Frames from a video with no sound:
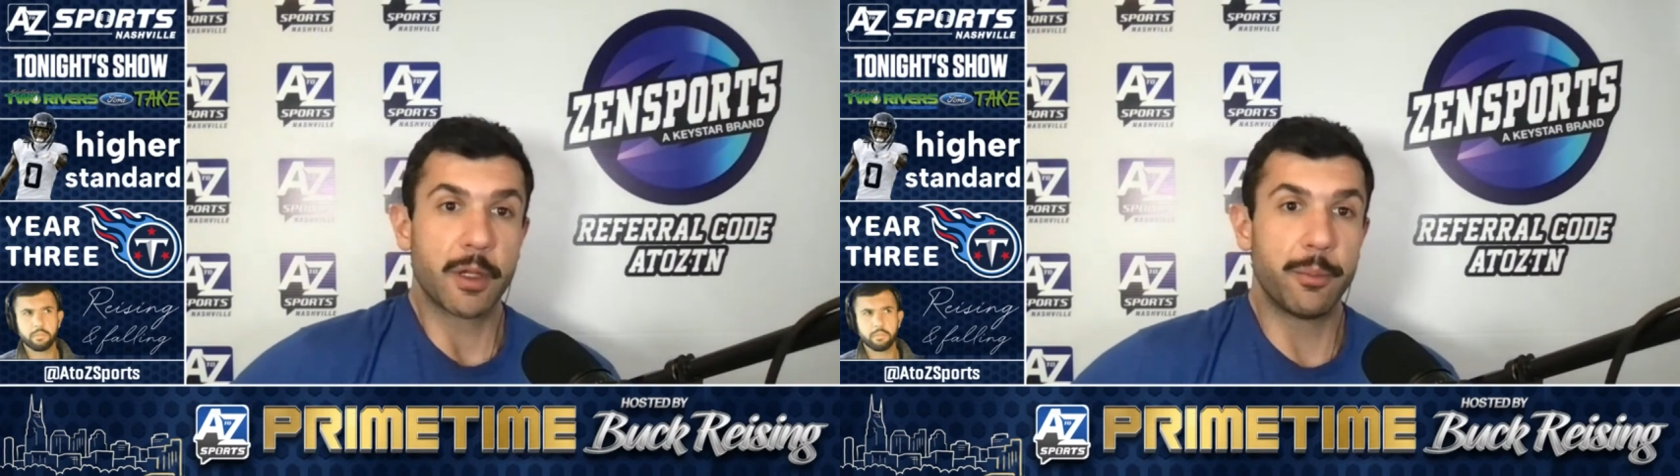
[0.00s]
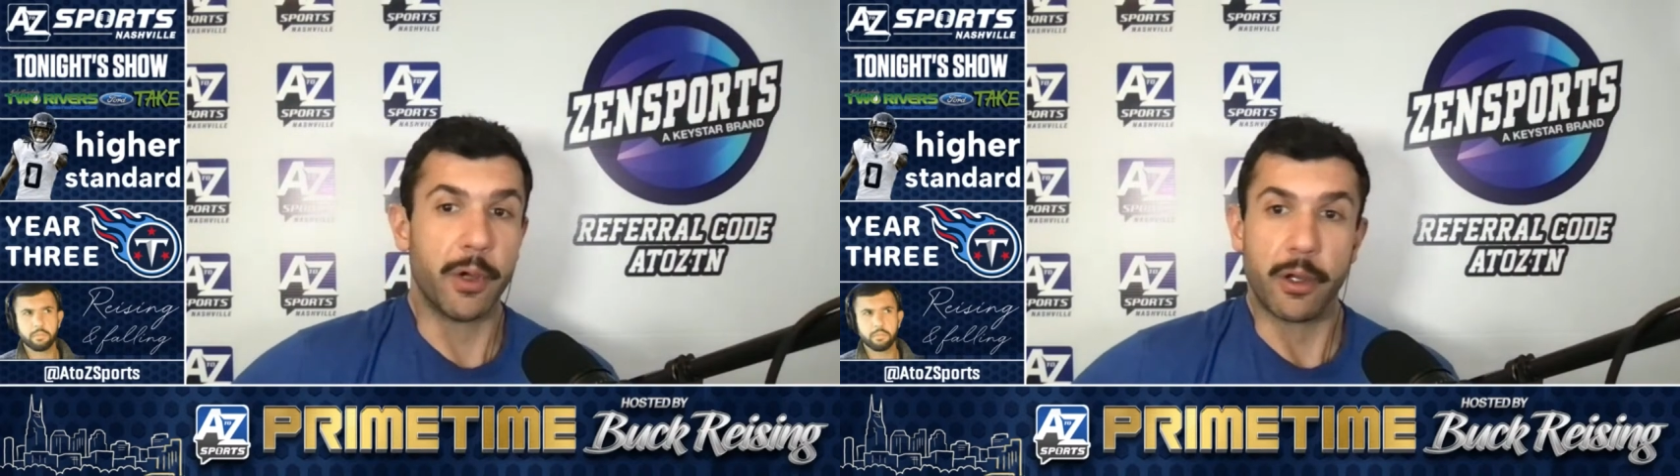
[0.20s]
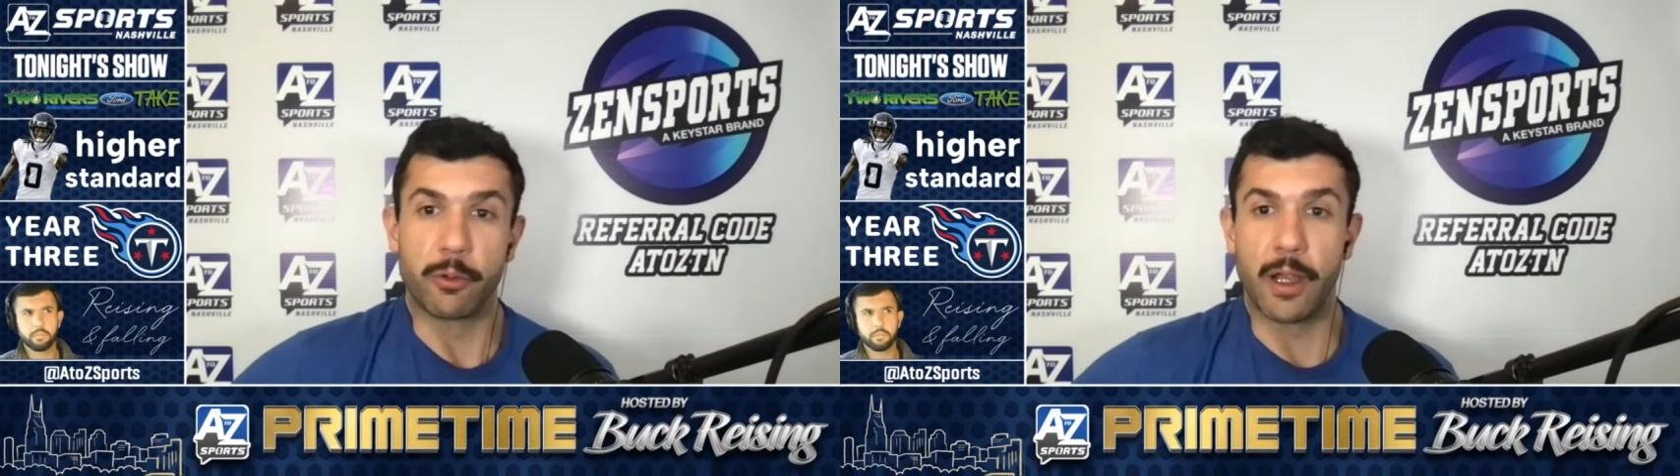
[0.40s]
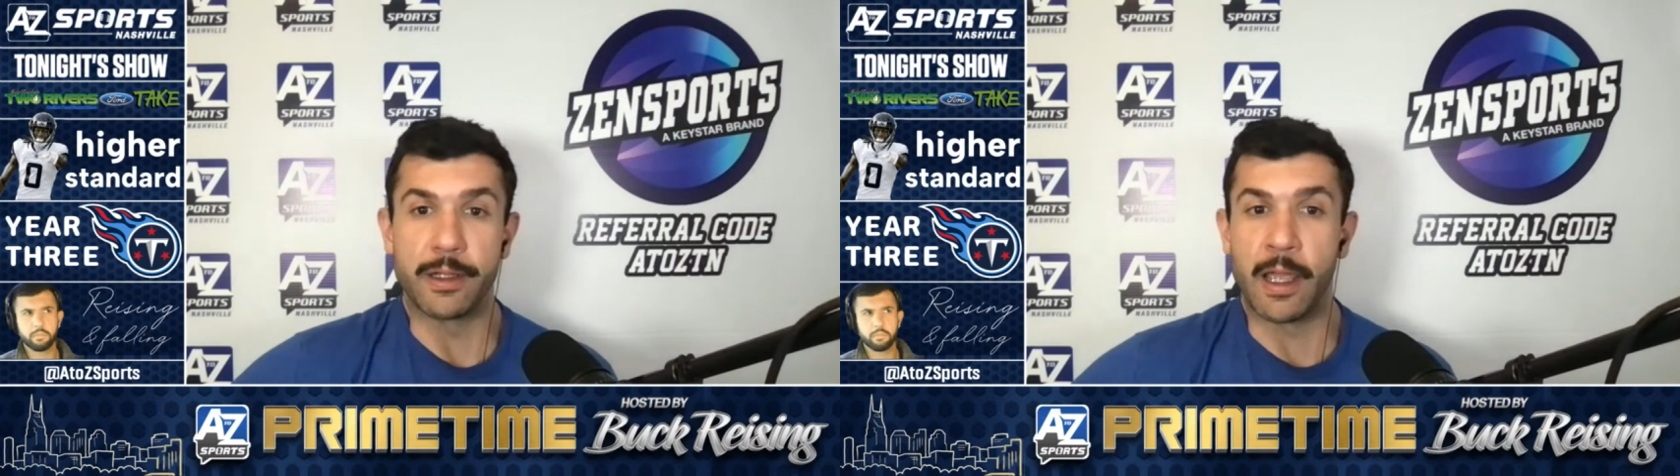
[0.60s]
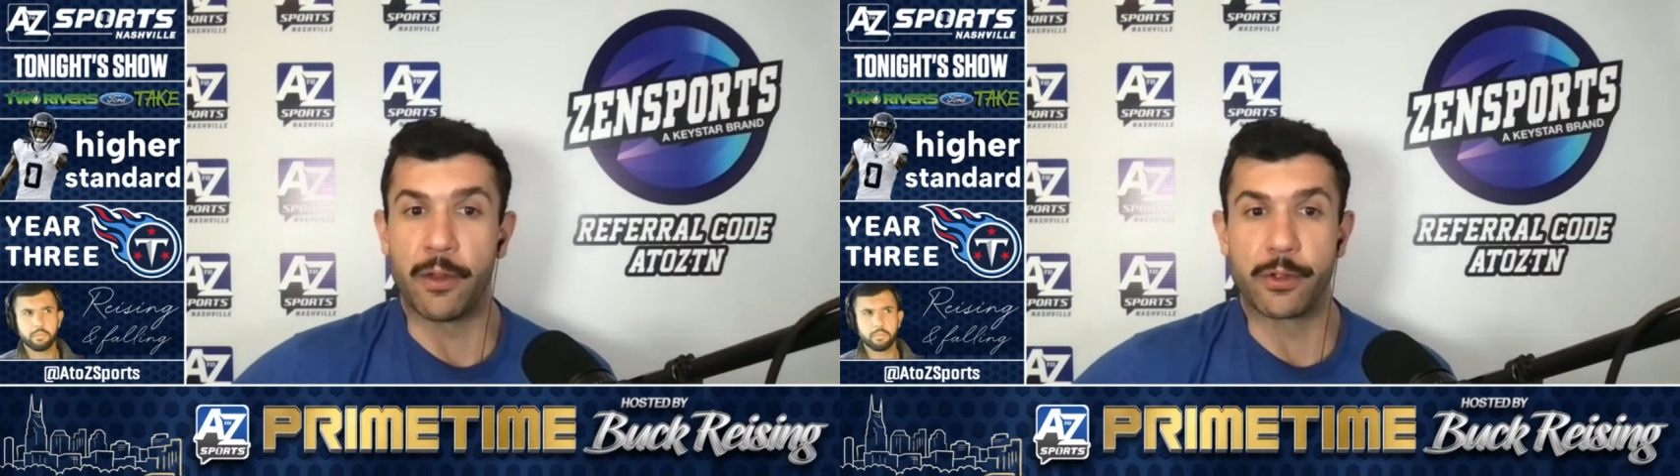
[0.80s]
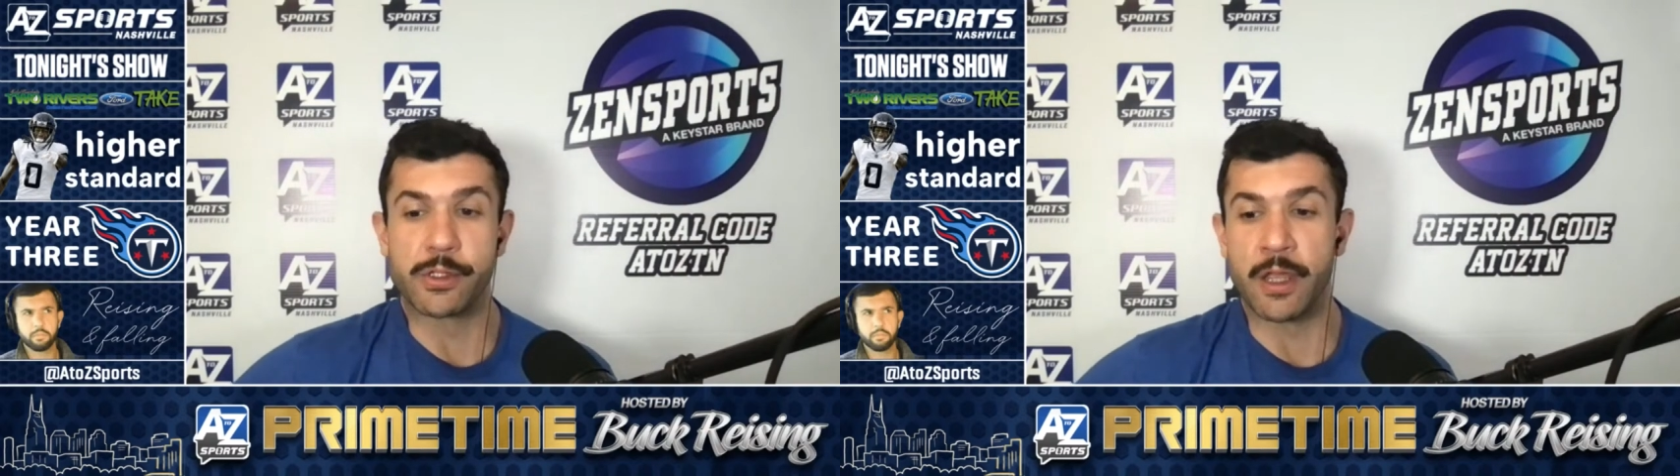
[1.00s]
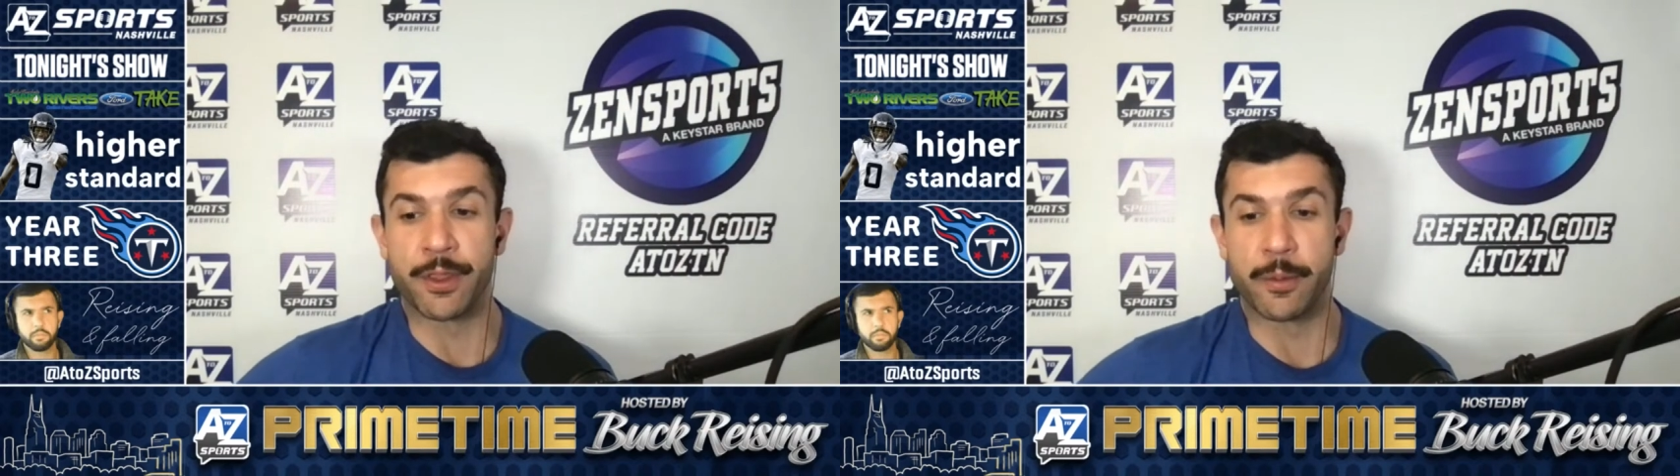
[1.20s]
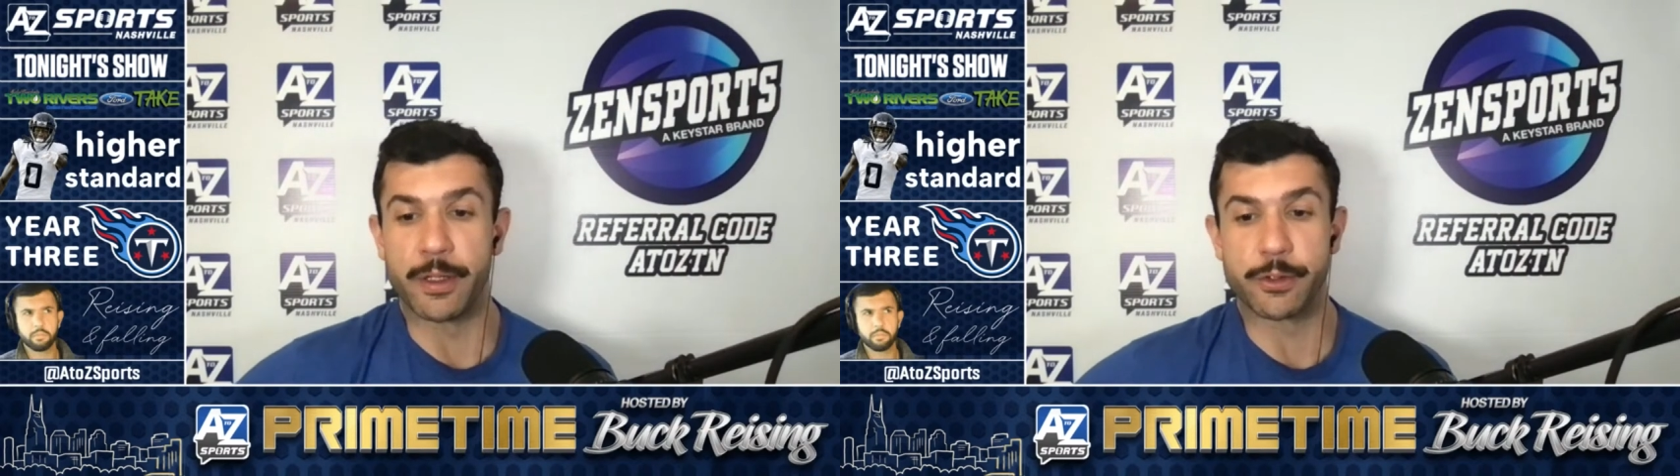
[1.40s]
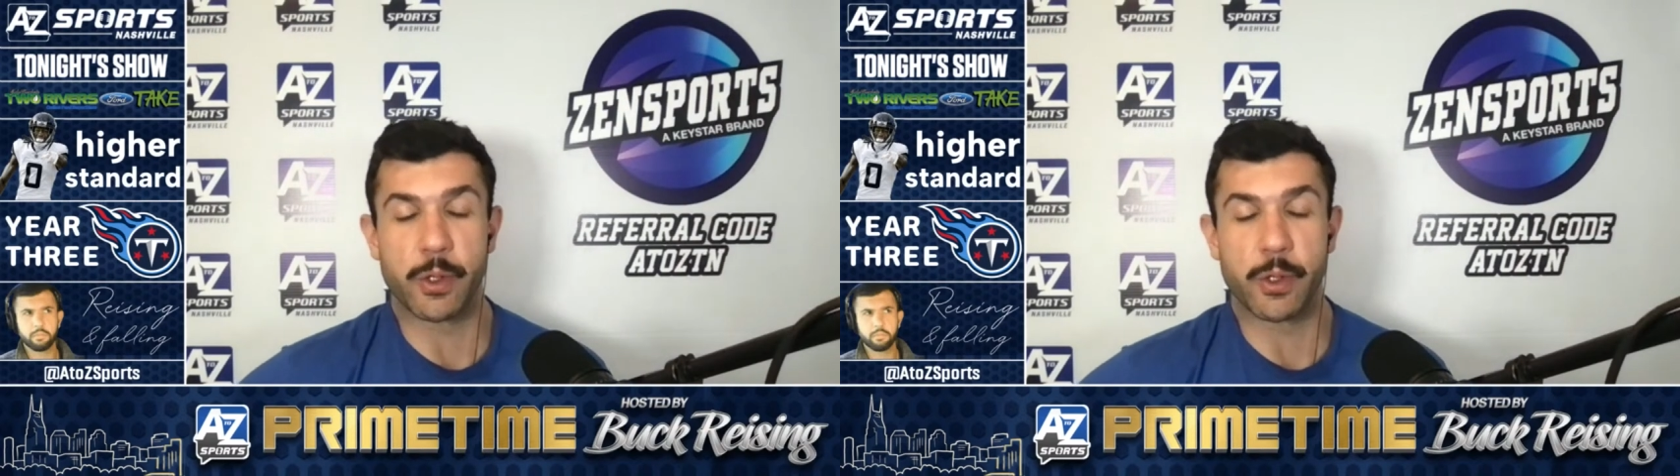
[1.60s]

but right now, there's nothing about the